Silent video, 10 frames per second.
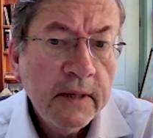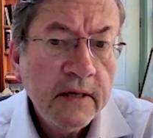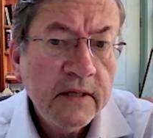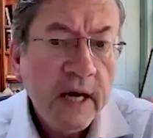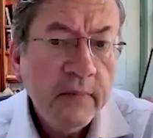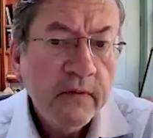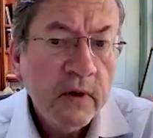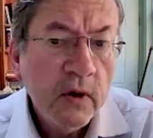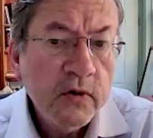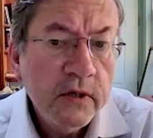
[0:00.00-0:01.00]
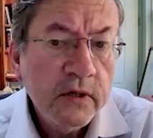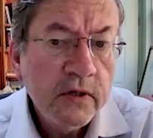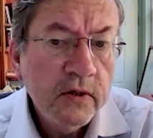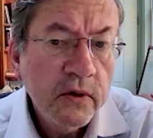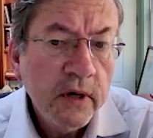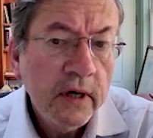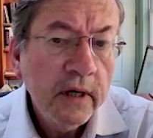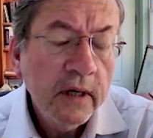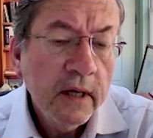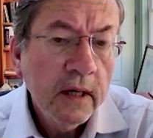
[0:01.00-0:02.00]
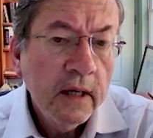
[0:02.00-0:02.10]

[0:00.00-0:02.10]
but that type of closeness could,